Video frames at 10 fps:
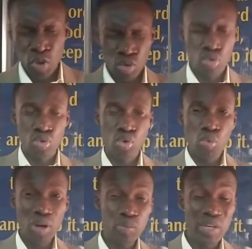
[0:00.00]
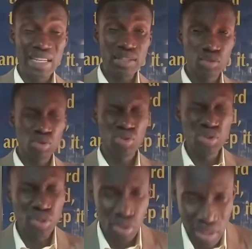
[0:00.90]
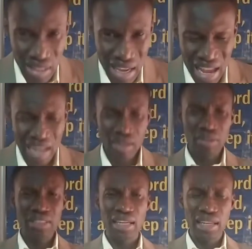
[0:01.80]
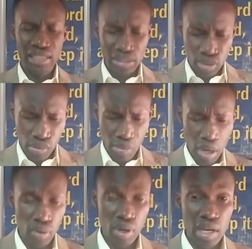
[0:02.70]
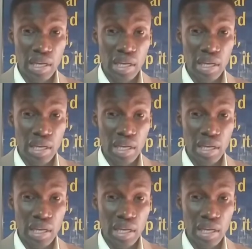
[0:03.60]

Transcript: to do what we need to do today and not delay till tomorrow.